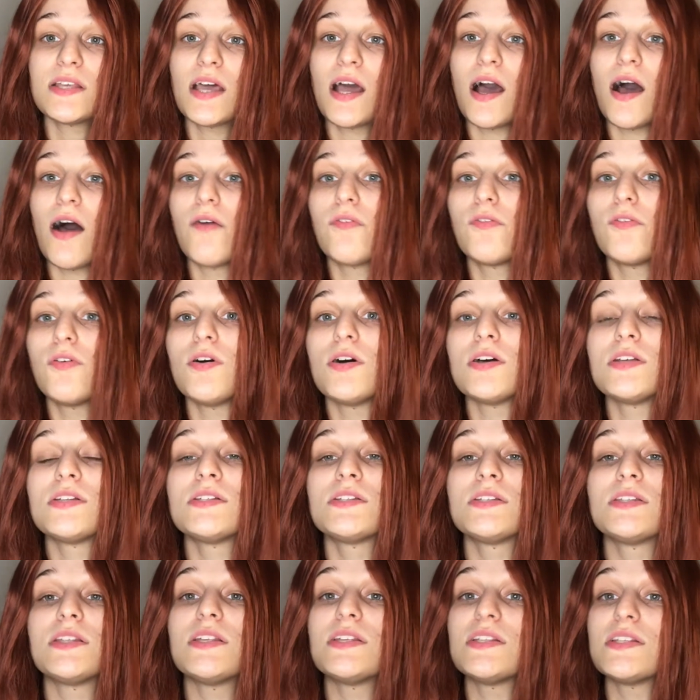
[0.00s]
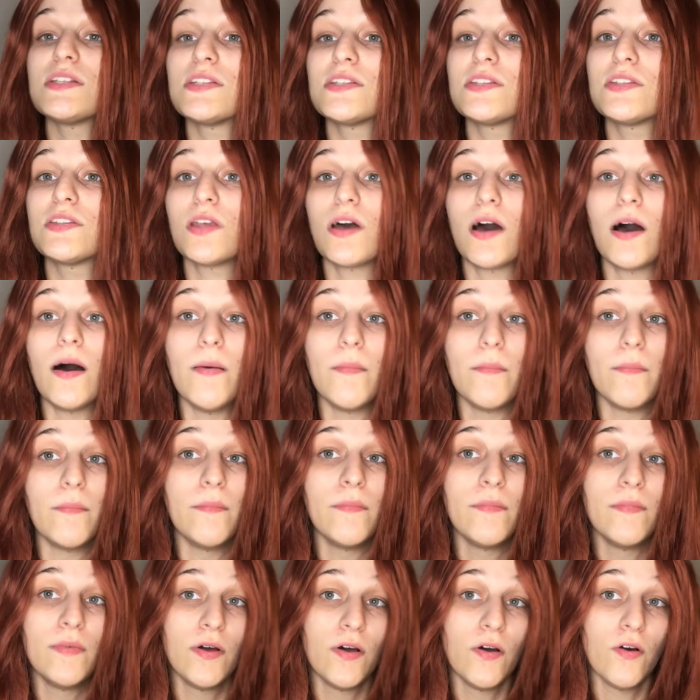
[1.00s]
Of course, this is
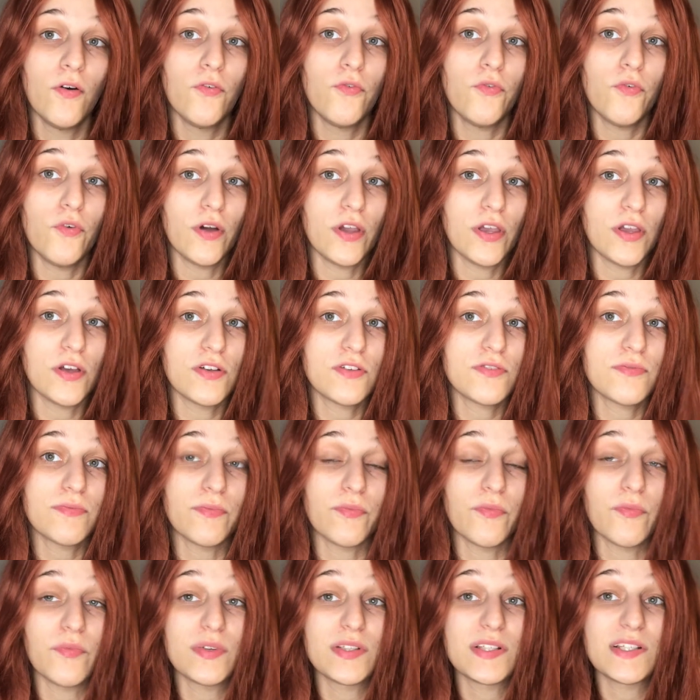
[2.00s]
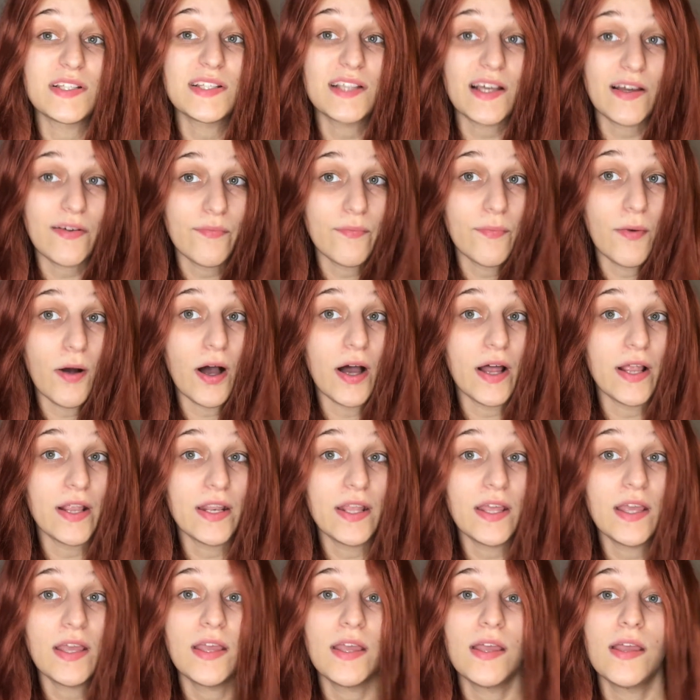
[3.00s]
4 years since I've bought
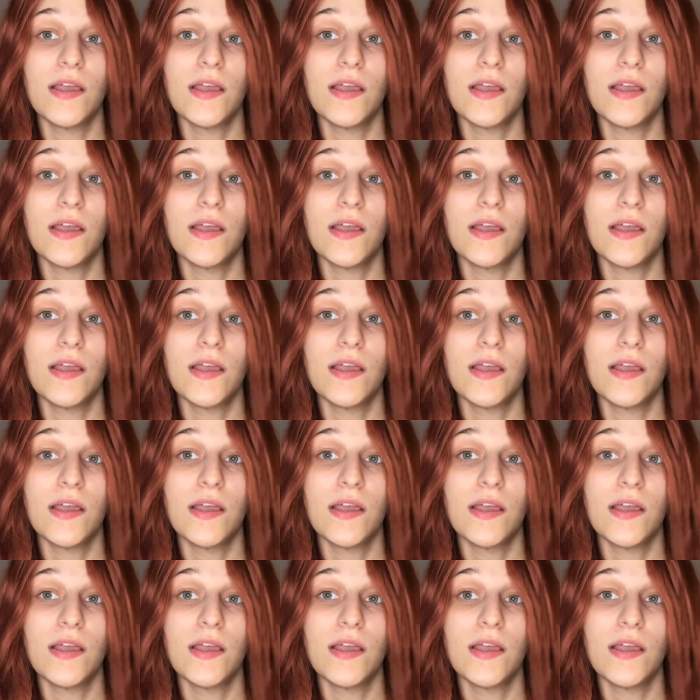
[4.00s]
it,